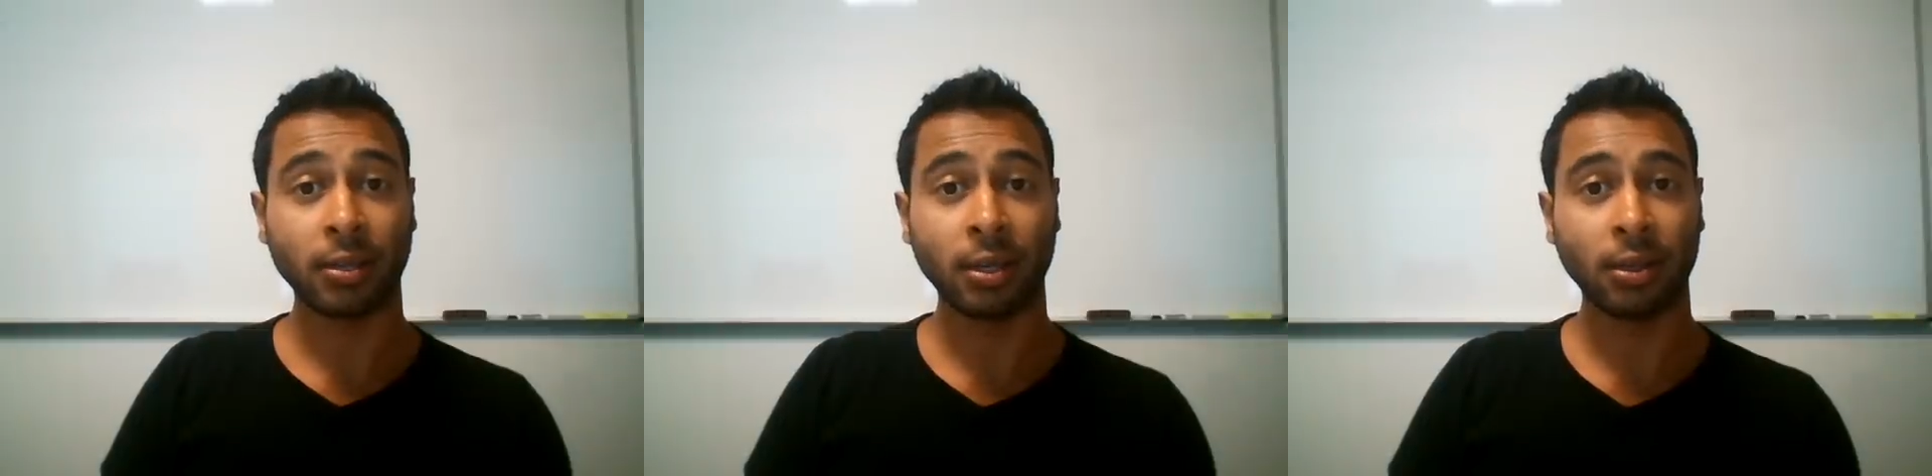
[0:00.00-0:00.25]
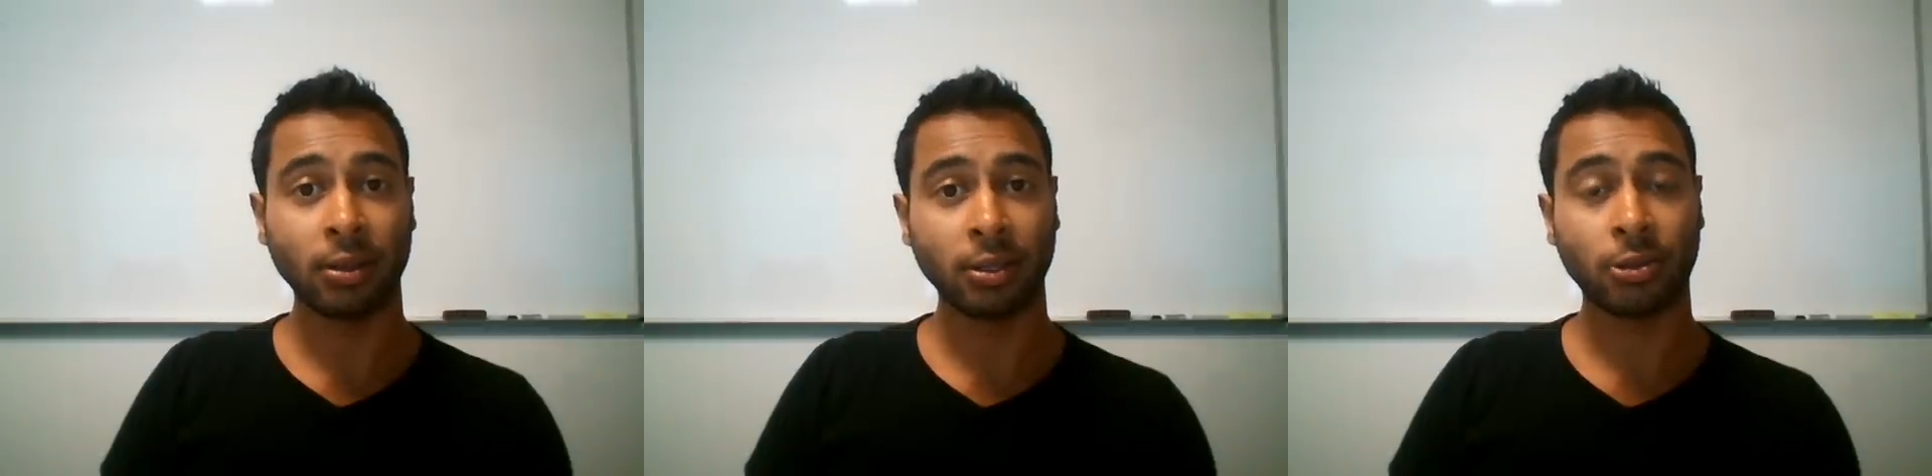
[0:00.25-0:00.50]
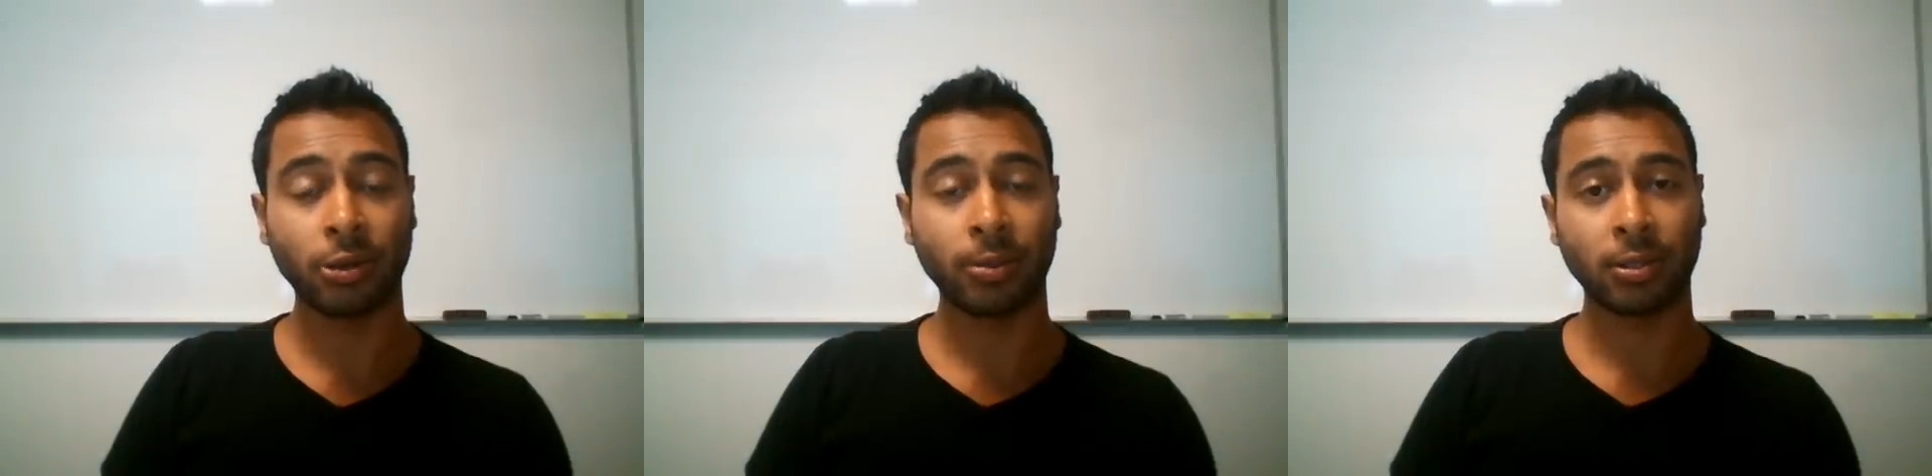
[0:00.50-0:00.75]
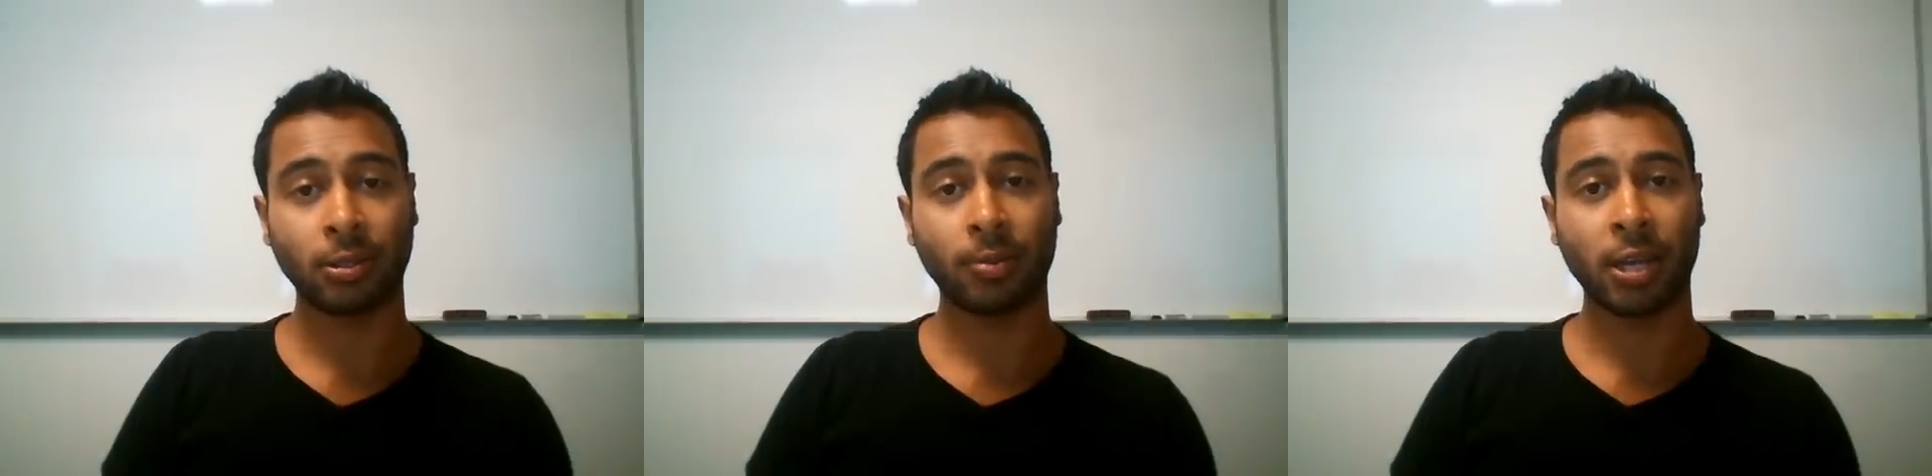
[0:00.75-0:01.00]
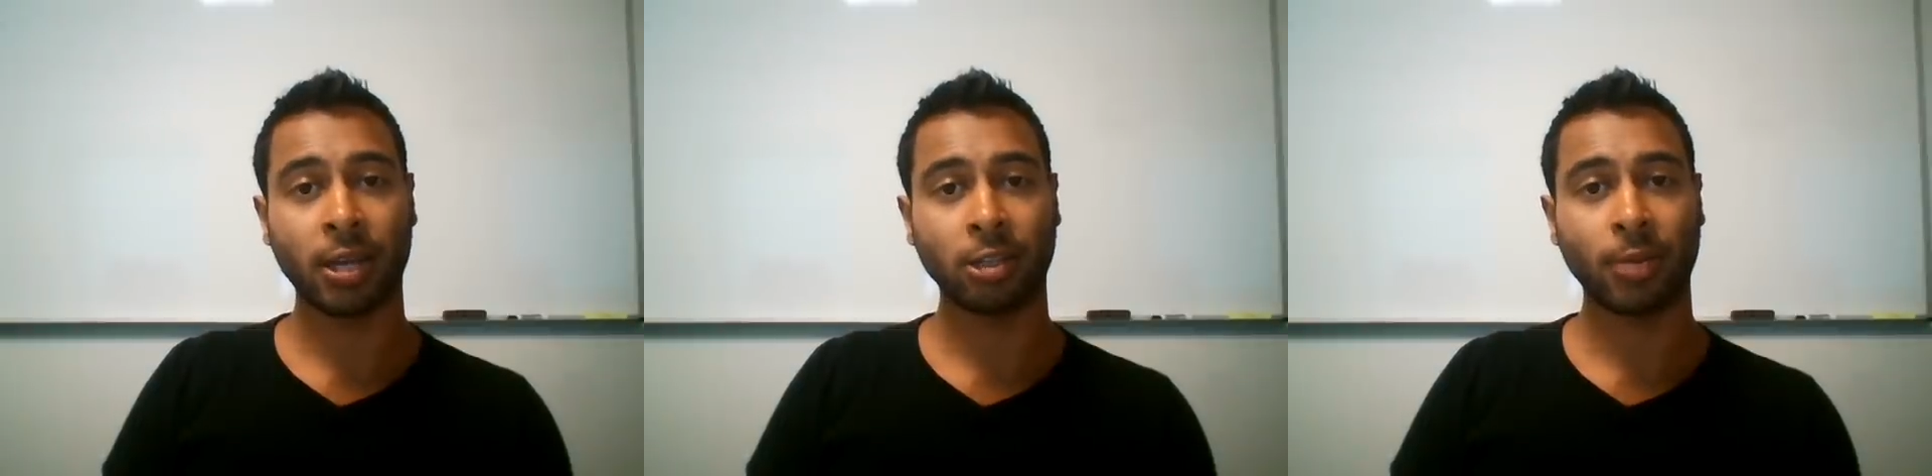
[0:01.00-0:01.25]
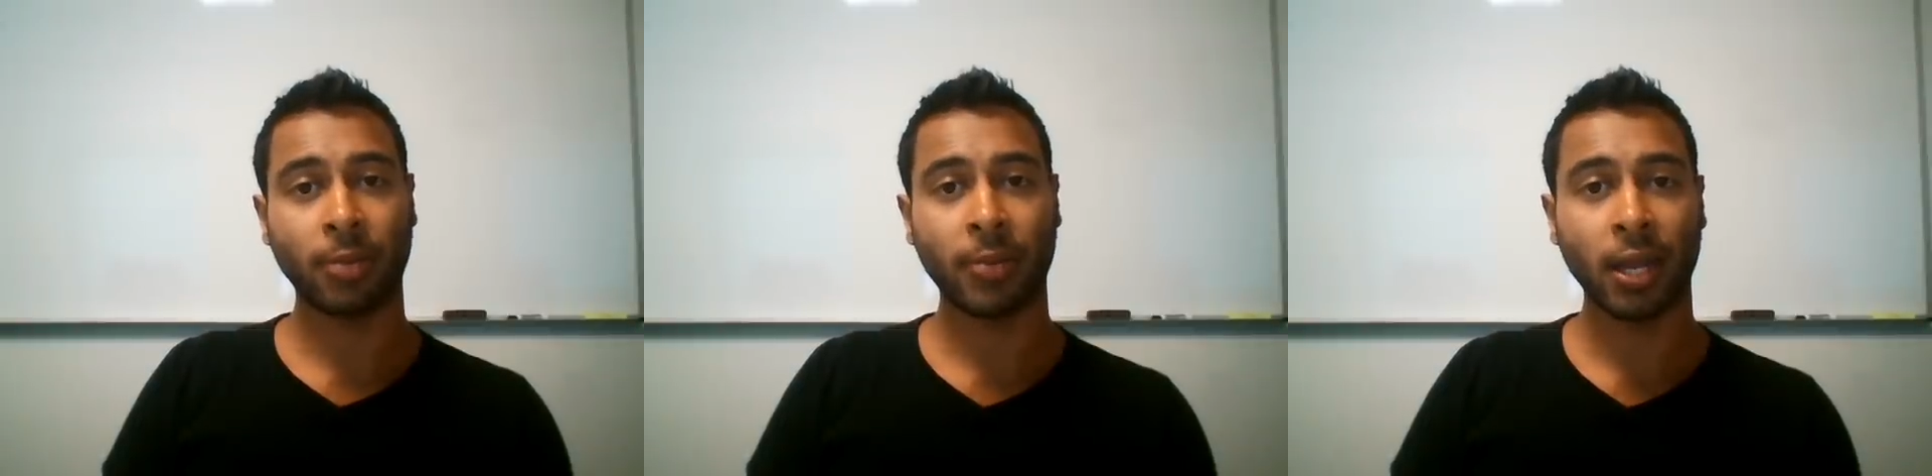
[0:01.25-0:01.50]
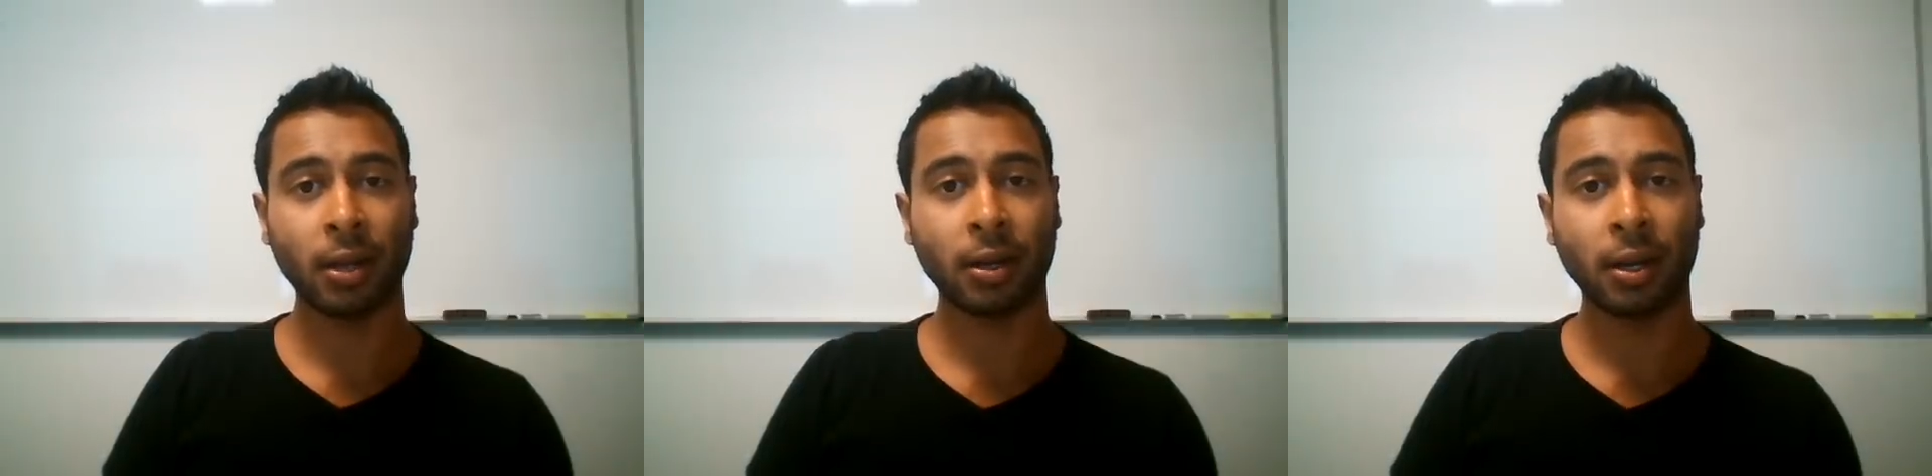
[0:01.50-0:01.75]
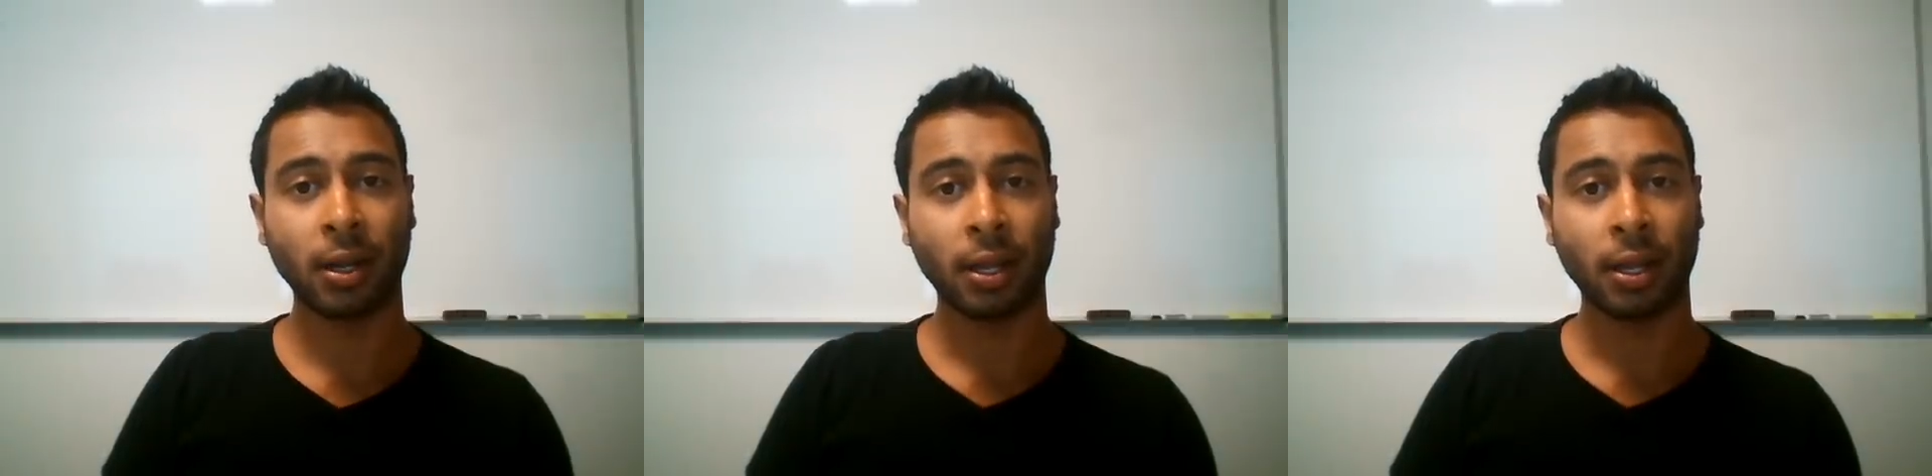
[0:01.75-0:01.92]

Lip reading: needed these treatments to manage my pain.